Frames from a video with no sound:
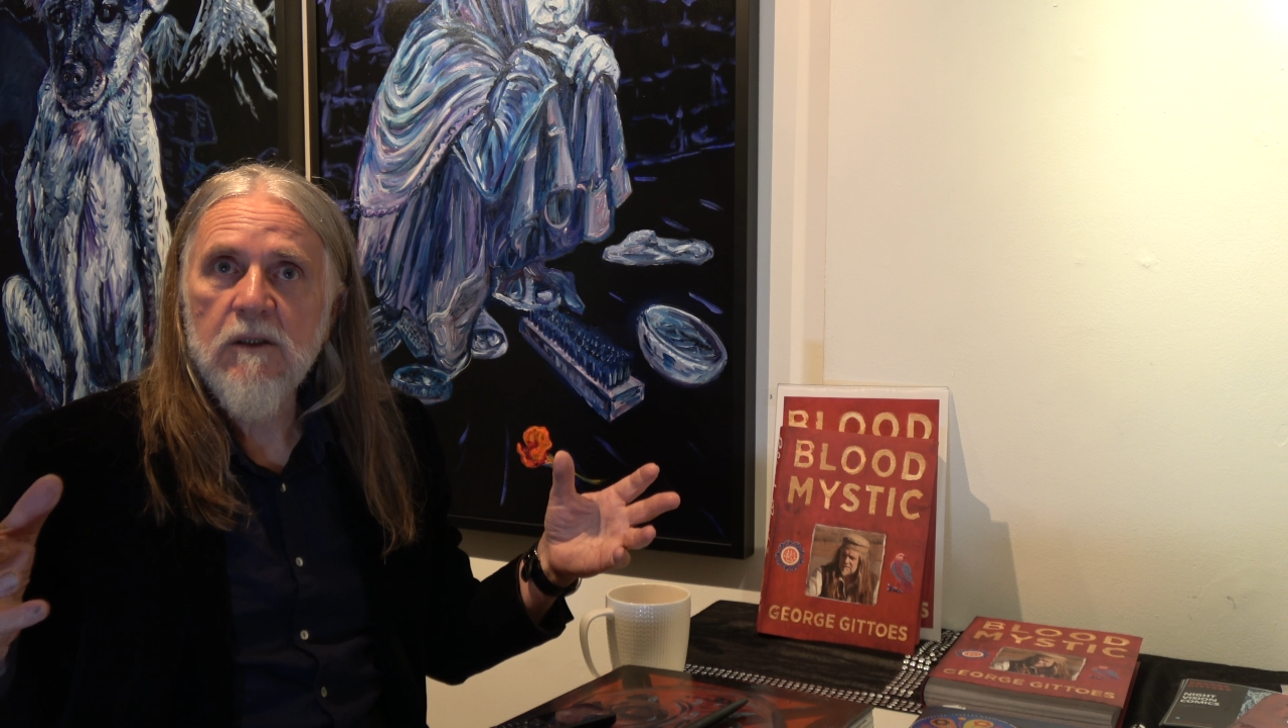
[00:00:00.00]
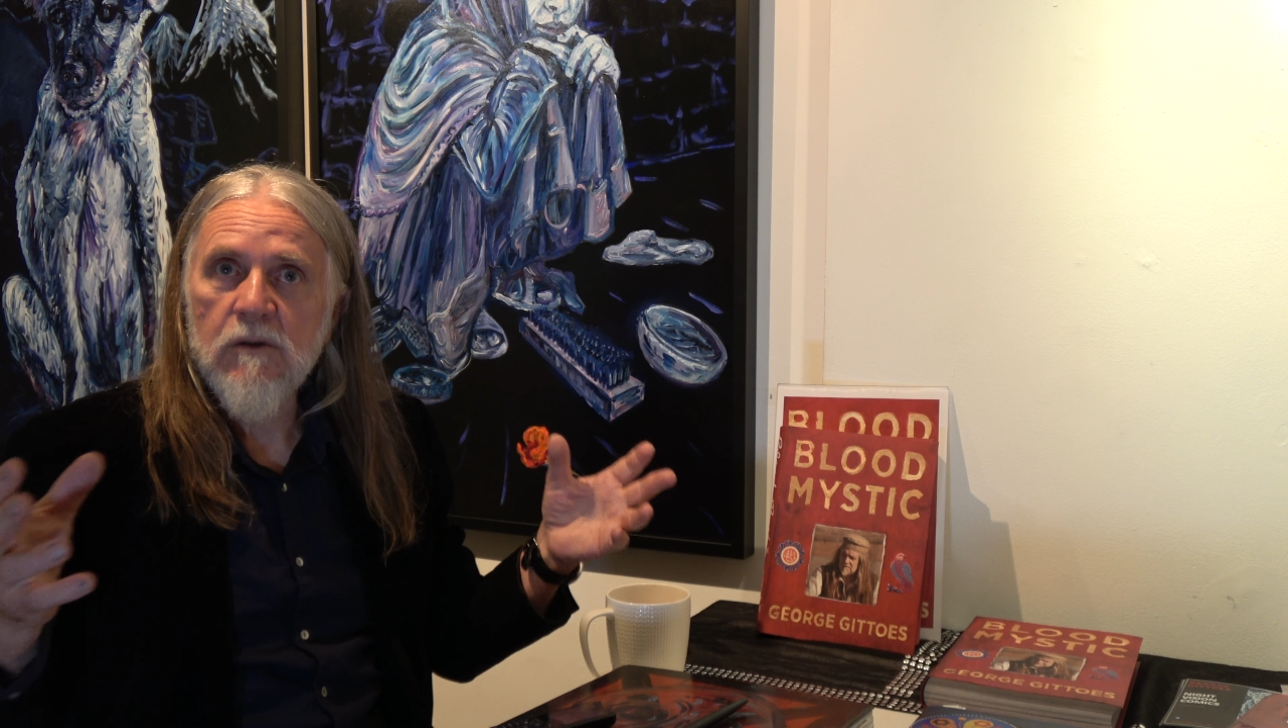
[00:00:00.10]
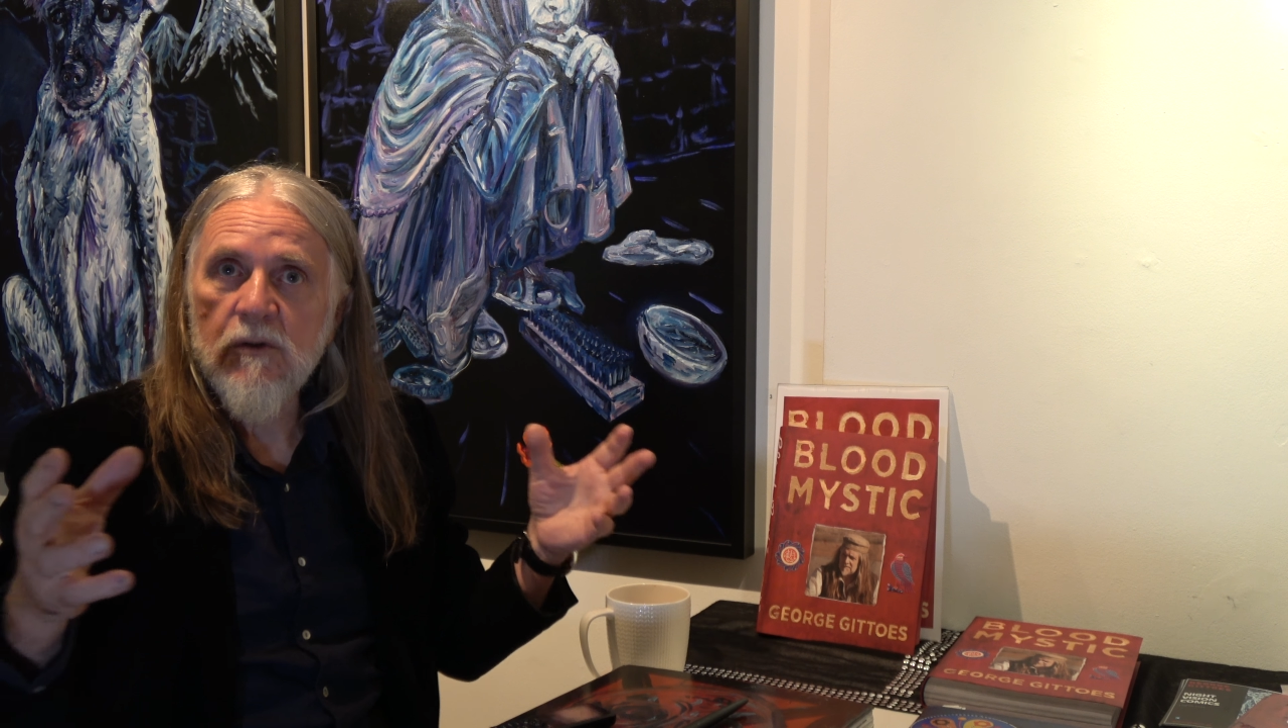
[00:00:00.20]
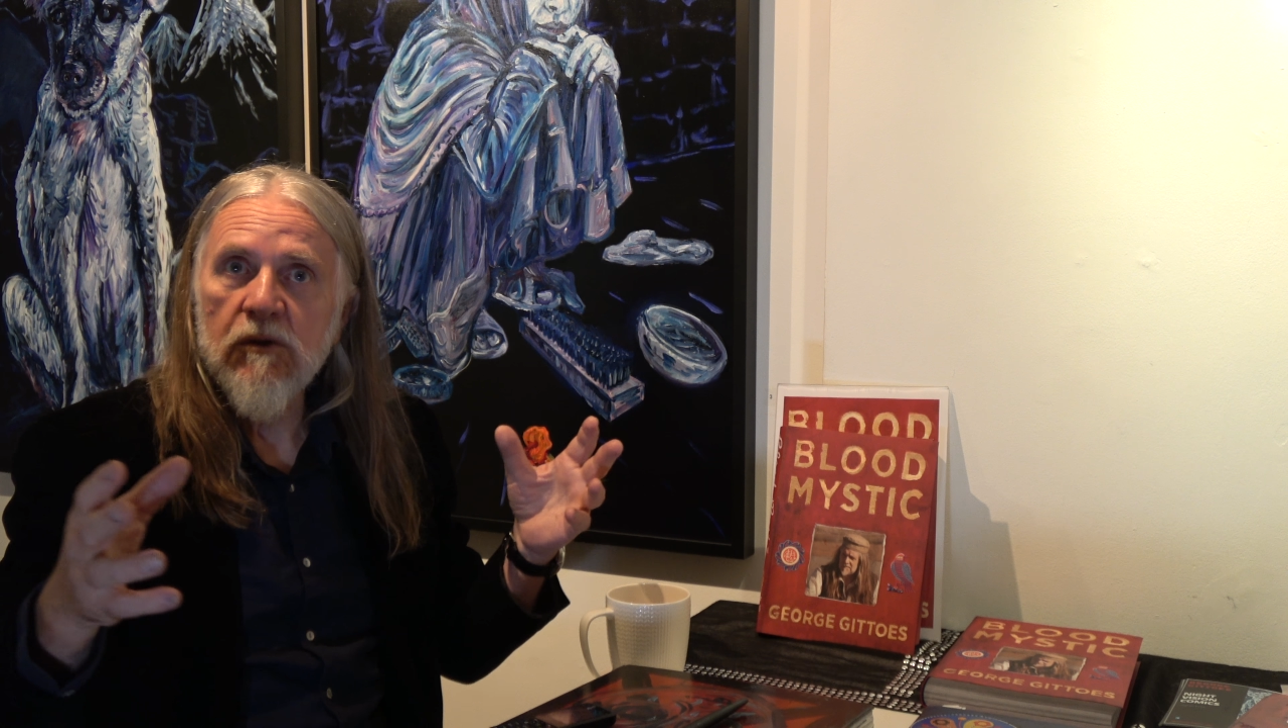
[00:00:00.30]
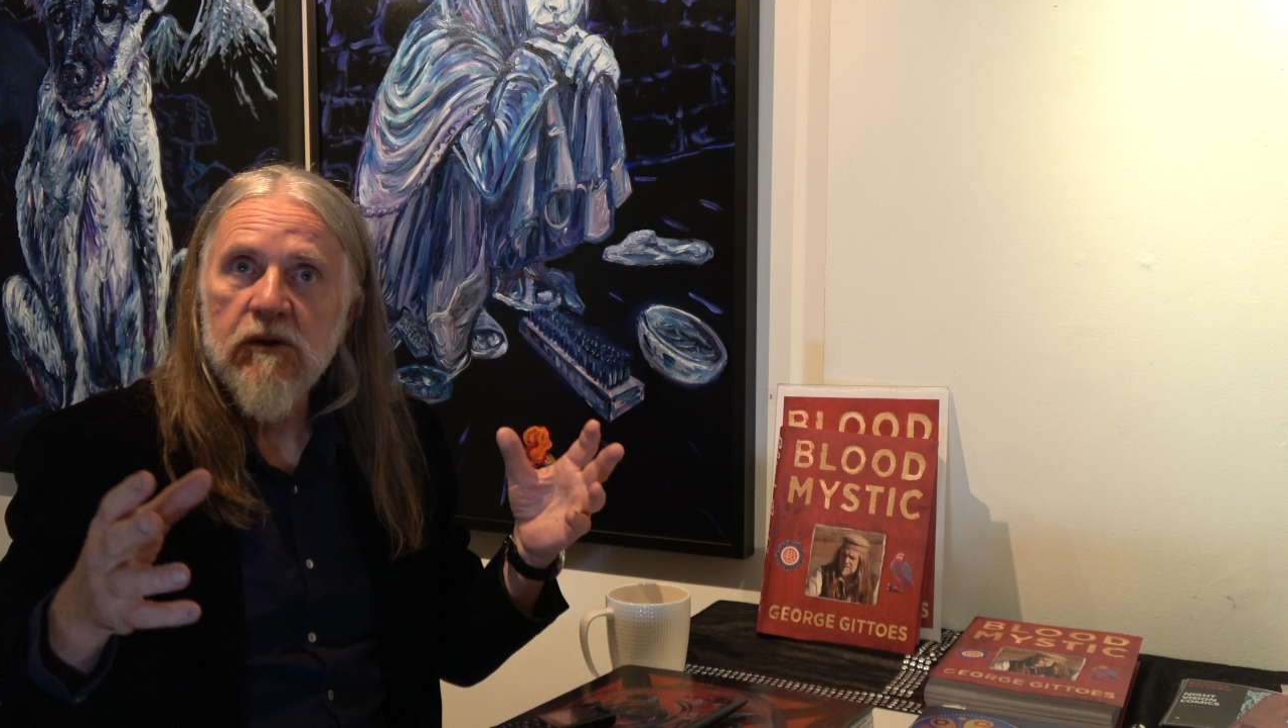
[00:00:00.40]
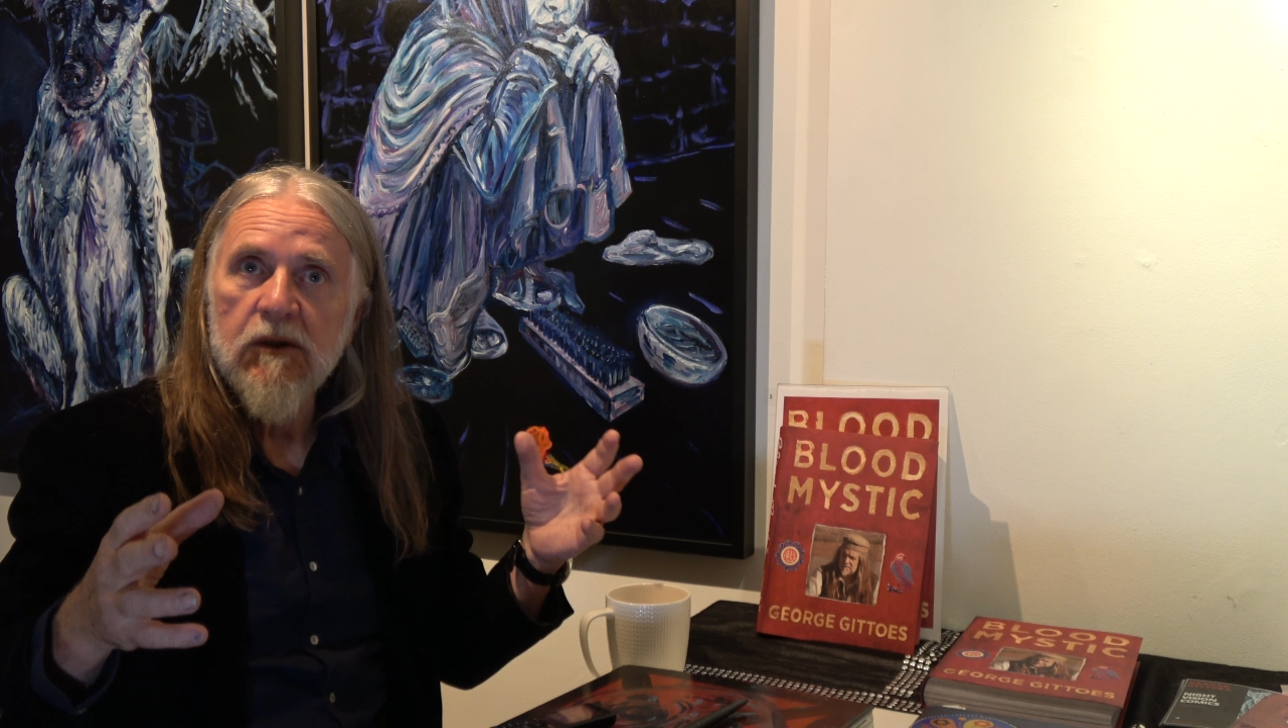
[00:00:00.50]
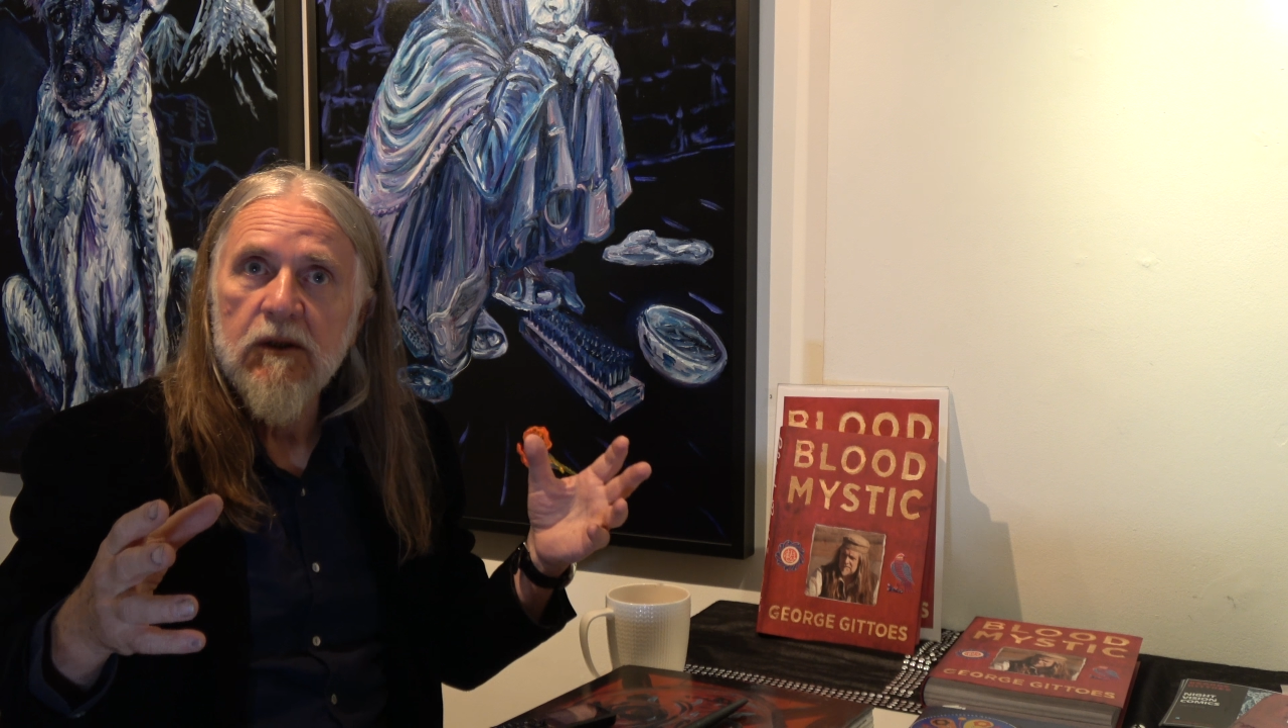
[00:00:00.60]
can talk to